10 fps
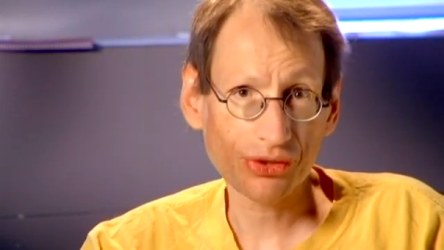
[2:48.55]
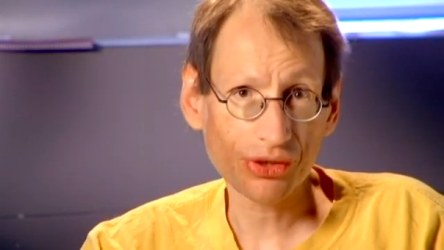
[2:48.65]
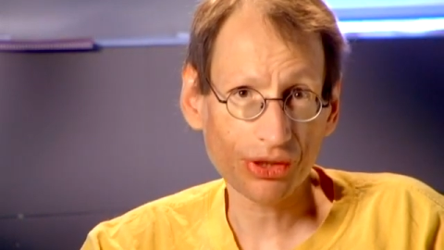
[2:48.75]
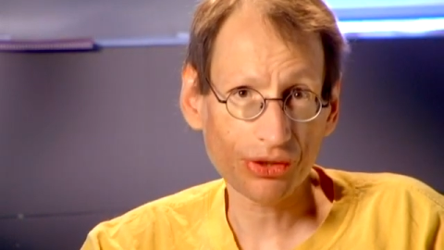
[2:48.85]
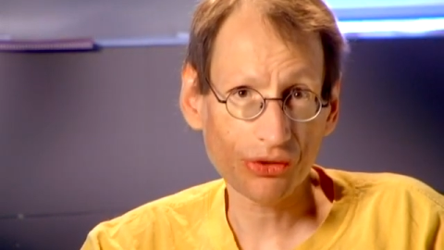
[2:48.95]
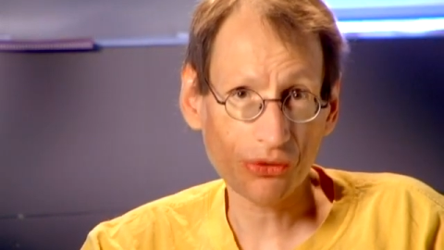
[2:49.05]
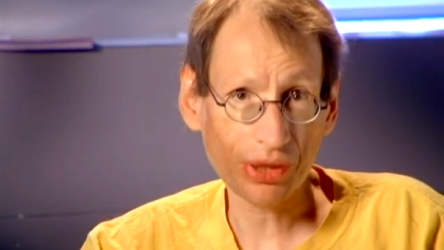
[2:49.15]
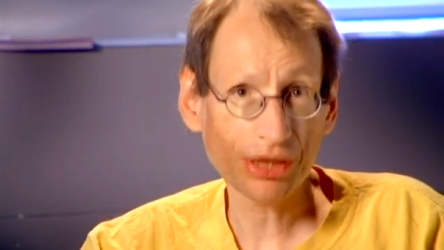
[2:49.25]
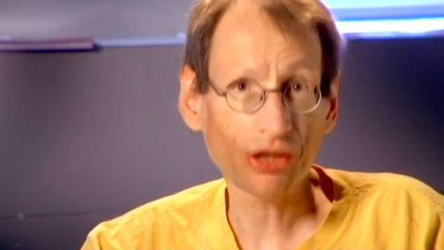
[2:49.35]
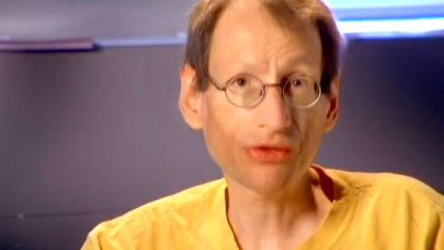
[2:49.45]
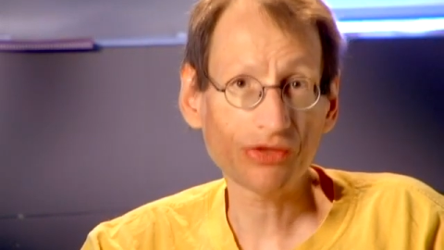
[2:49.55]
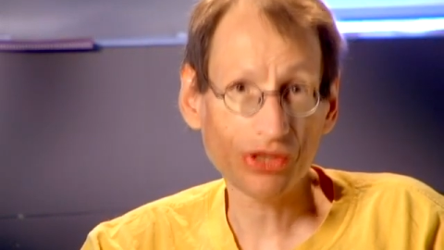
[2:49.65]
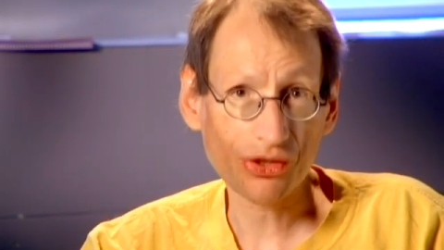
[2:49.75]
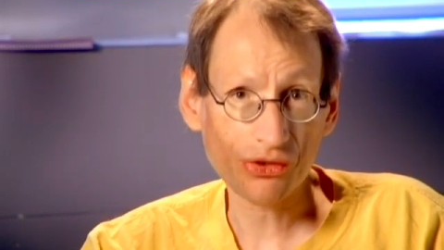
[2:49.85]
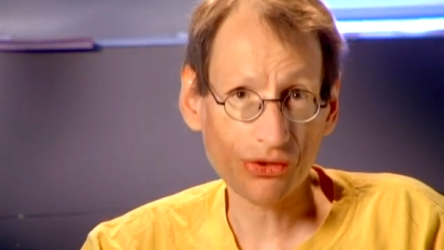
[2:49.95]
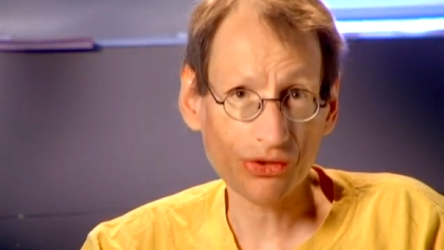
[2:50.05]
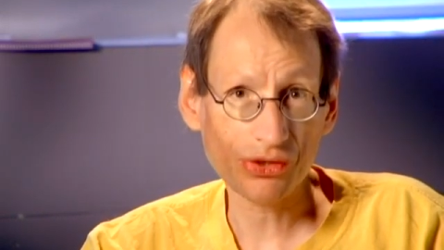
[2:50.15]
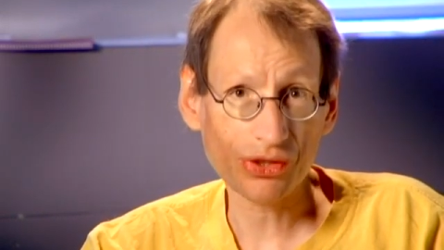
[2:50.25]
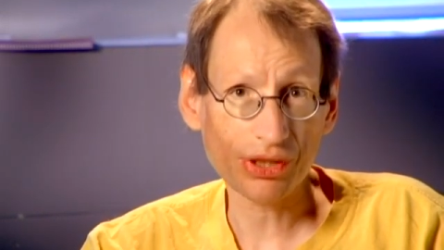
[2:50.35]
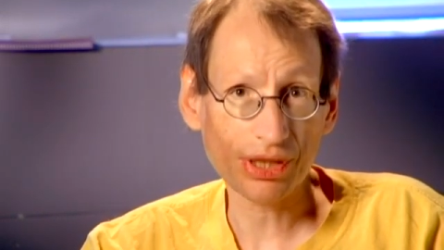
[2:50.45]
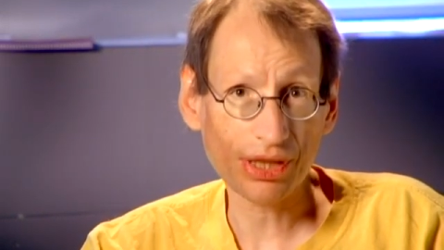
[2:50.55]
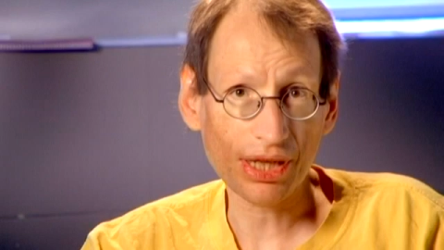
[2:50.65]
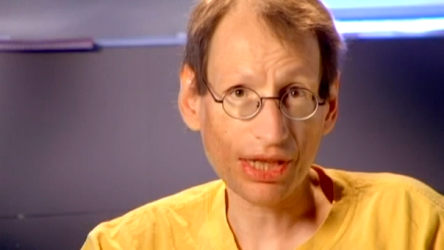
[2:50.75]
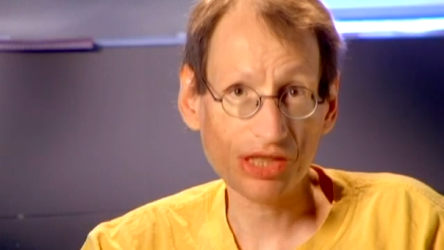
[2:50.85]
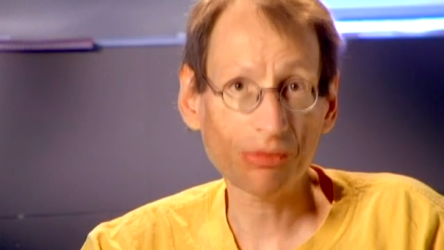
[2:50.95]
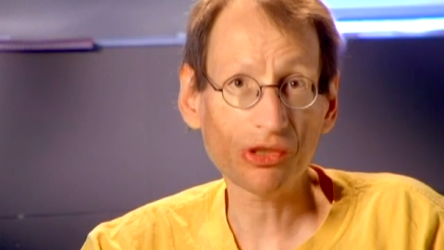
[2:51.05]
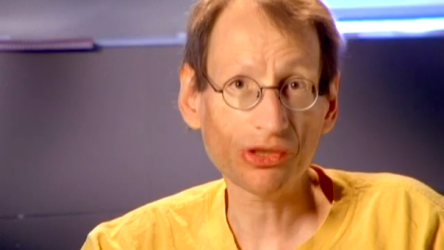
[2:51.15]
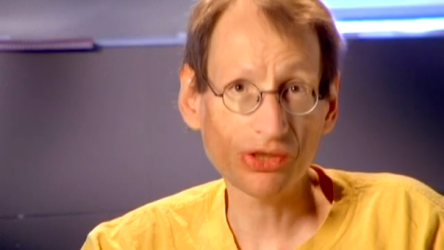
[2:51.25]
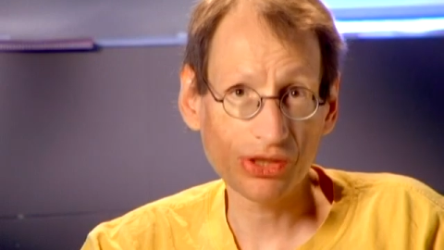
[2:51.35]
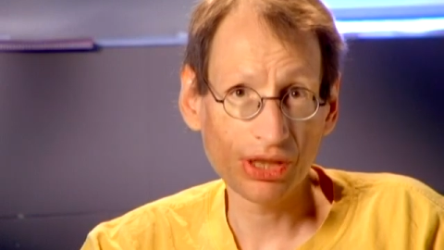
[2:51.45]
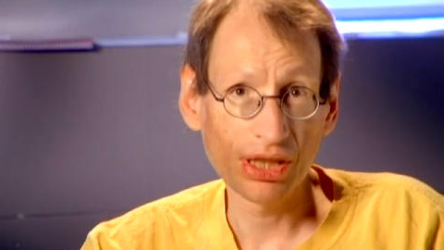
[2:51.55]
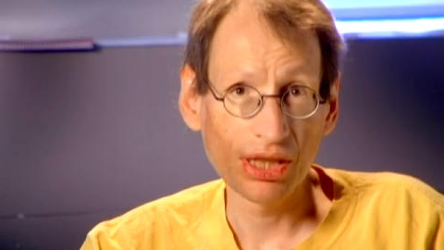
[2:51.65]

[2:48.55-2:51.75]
to train our physicians and experts,